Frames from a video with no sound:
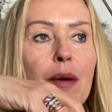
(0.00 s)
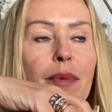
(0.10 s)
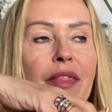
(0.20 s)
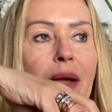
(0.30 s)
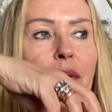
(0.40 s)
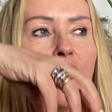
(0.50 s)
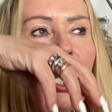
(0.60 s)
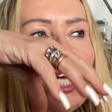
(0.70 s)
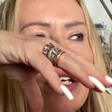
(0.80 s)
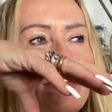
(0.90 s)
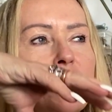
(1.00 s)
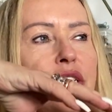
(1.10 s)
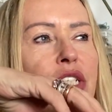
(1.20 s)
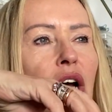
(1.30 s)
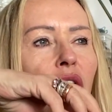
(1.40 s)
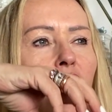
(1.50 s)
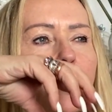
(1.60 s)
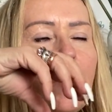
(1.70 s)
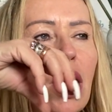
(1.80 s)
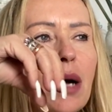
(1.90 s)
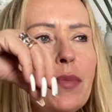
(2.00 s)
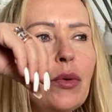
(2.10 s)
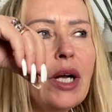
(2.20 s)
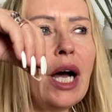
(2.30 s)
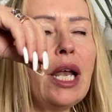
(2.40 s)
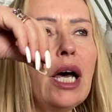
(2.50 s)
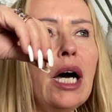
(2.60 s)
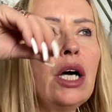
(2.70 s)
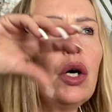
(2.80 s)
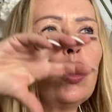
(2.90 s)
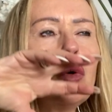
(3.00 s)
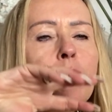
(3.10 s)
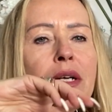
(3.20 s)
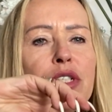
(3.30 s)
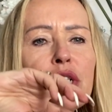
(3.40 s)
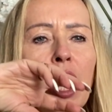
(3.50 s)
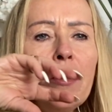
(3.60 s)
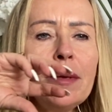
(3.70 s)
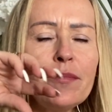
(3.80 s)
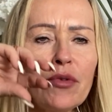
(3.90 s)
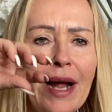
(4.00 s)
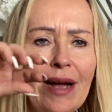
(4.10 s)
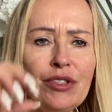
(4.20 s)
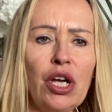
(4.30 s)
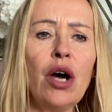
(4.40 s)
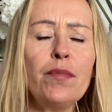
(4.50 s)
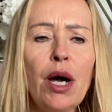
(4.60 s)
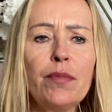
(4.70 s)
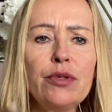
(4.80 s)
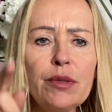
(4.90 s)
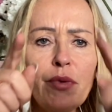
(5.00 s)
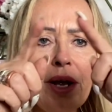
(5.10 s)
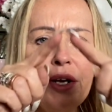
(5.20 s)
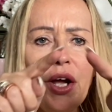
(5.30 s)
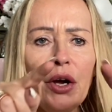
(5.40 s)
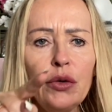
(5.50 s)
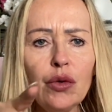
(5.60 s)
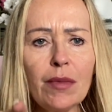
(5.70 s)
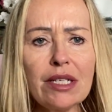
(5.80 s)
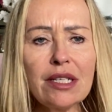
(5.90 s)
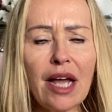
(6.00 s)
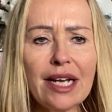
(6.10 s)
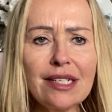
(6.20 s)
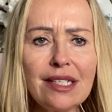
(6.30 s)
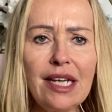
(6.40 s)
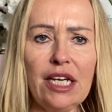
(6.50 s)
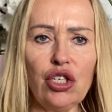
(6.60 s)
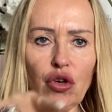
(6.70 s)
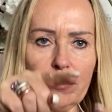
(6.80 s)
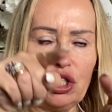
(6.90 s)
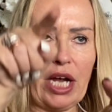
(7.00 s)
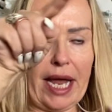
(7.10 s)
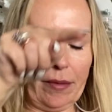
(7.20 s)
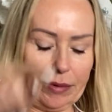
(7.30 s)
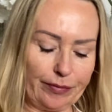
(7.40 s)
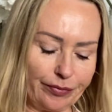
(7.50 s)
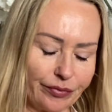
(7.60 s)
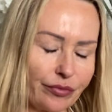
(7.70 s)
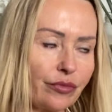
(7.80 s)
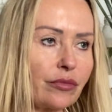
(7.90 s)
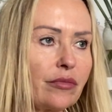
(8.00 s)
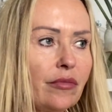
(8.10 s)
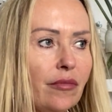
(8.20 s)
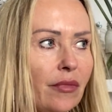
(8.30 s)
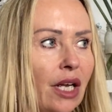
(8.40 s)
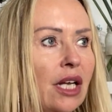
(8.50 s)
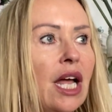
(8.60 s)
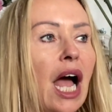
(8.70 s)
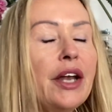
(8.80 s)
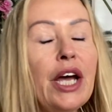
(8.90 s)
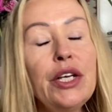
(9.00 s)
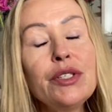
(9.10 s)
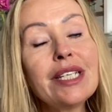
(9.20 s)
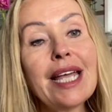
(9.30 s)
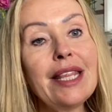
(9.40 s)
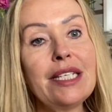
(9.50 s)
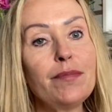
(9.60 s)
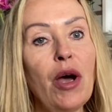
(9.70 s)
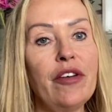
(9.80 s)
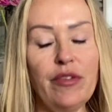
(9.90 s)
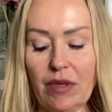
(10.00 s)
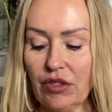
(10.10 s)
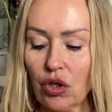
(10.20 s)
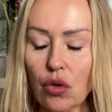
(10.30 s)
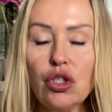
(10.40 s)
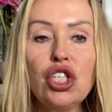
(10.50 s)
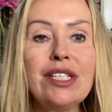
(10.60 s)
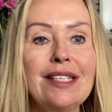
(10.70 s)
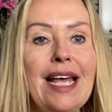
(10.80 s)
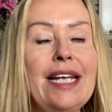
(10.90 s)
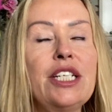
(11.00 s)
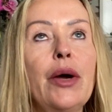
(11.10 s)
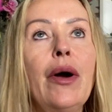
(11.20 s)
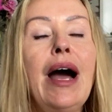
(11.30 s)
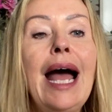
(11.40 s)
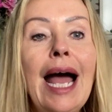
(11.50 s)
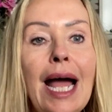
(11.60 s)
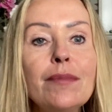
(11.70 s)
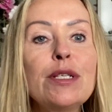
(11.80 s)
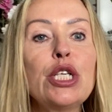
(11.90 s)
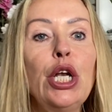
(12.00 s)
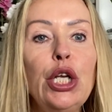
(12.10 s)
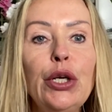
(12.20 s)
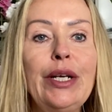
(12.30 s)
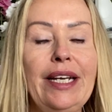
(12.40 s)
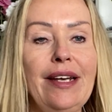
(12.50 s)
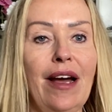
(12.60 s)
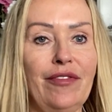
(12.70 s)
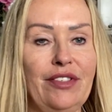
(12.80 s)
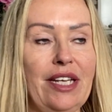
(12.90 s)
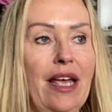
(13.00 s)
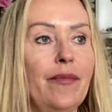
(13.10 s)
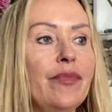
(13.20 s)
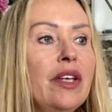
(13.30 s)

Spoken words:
but they were kind of a dark purple colour, almost going brown, dark purple to brown, and almost like a teardrop shape. And I used to get this perfume. It's called Shiseido. Absolutely loved it.